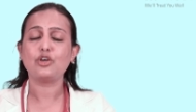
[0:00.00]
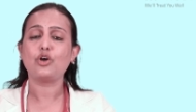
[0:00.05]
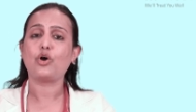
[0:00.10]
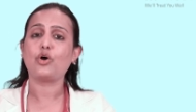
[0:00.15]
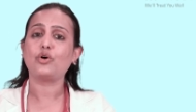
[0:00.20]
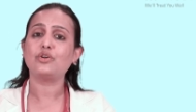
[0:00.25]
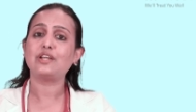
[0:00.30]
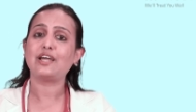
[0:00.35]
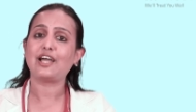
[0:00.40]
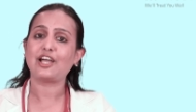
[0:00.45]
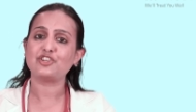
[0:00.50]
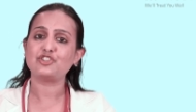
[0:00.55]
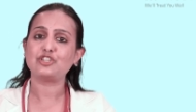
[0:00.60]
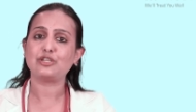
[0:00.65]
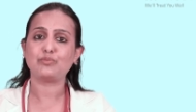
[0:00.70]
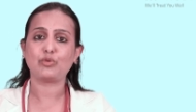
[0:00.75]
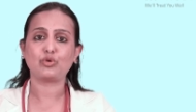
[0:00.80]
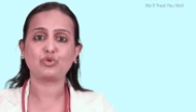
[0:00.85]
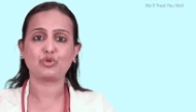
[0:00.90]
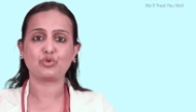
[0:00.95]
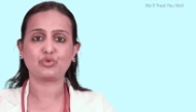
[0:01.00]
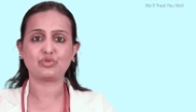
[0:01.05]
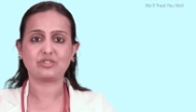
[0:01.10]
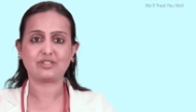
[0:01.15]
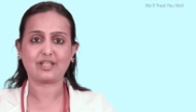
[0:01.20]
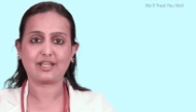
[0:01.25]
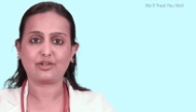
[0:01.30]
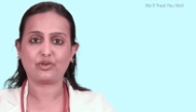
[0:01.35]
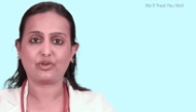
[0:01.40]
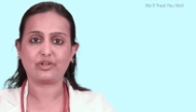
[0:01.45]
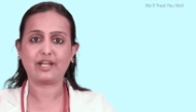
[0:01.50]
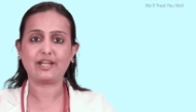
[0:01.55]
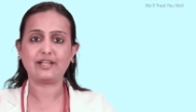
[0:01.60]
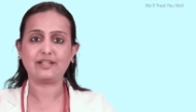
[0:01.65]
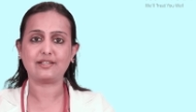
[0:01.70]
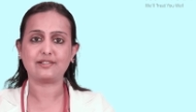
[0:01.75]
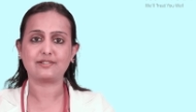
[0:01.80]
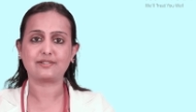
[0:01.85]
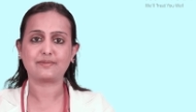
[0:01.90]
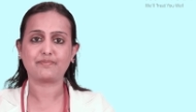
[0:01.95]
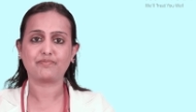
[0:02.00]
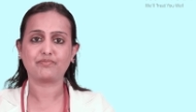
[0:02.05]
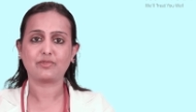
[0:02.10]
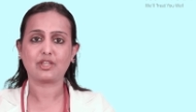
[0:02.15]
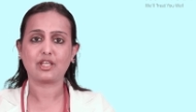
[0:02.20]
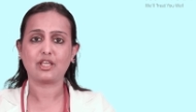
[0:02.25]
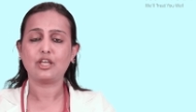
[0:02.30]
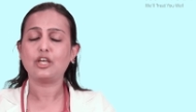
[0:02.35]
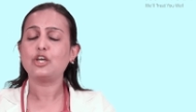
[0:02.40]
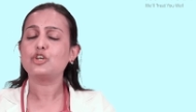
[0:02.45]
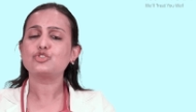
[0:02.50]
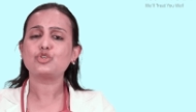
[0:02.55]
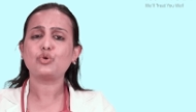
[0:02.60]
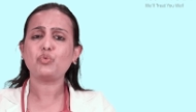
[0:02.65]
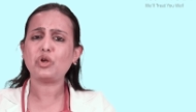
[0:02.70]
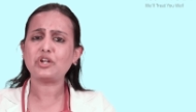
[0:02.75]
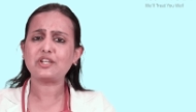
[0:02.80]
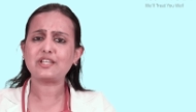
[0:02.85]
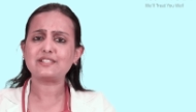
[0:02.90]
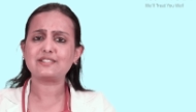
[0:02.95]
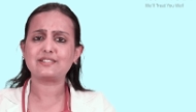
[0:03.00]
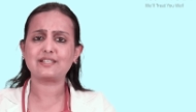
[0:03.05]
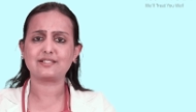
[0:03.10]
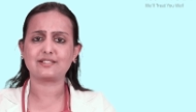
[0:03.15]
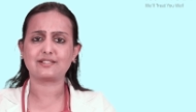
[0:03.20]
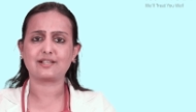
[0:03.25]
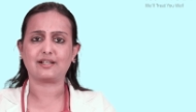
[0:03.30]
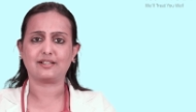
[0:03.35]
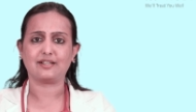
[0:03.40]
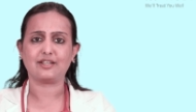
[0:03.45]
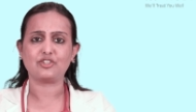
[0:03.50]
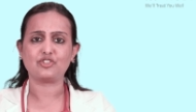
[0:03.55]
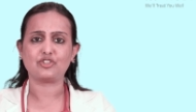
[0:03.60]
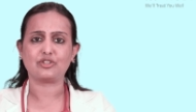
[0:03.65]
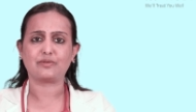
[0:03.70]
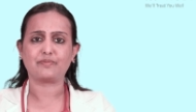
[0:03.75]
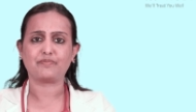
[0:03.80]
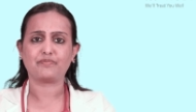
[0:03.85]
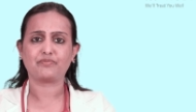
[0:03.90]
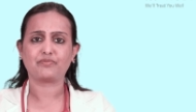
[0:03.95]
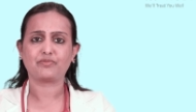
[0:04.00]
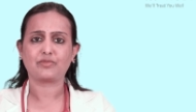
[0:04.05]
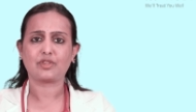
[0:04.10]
or Hashimoto's thyroiditis. So what is this condition?